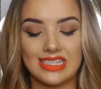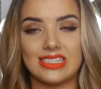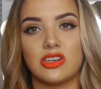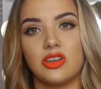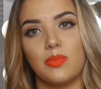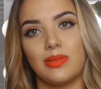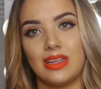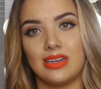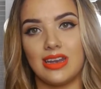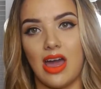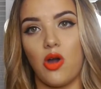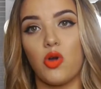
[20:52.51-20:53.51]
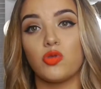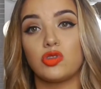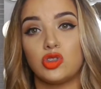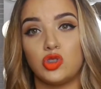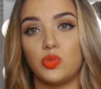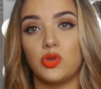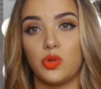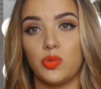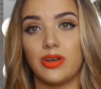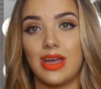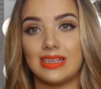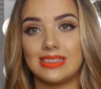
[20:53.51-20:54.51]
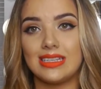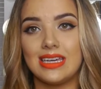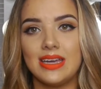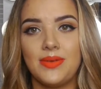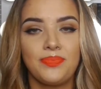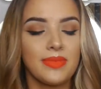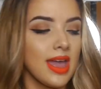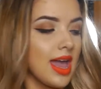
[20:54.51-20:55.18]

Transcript: It's gonna blend it out super duper nicely.